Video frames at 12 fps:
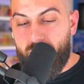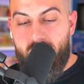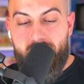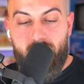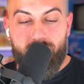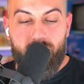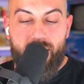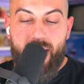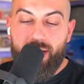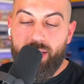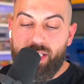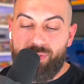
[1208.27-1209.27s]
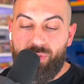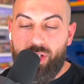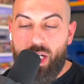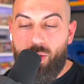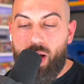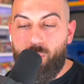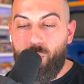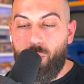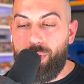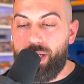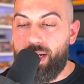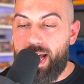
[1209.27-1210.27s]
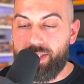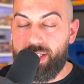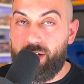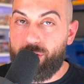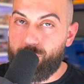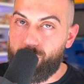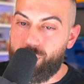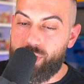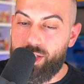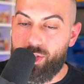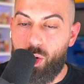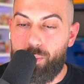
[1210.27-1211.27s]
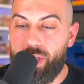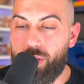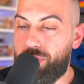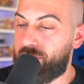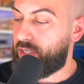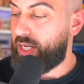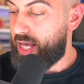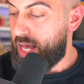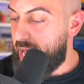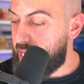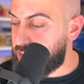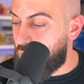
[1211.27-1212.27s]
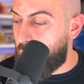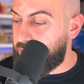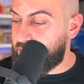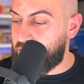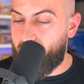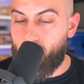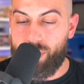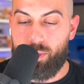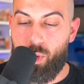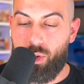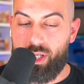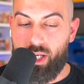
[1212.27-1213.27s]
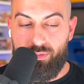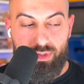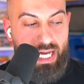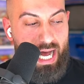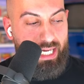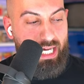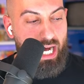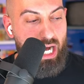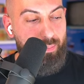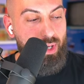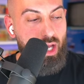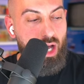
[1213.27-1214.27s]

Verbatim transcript: if you hang out to the end of this video, I will be announcing next Tuesday's opening, which, as always, is available at thepokecave.com.